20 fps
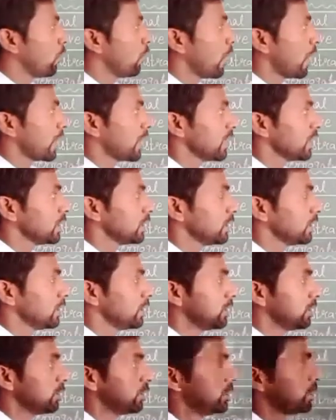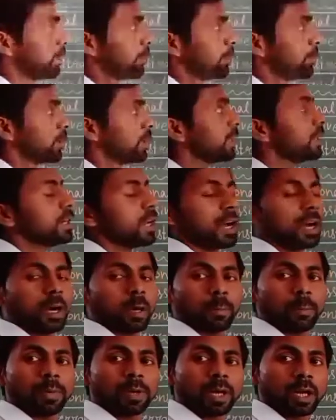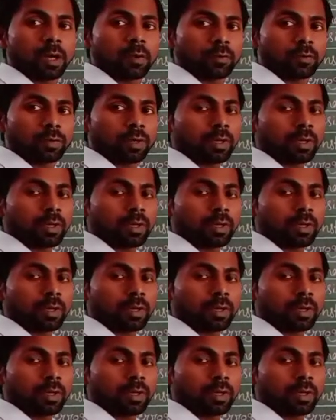what is the meaning of pronoun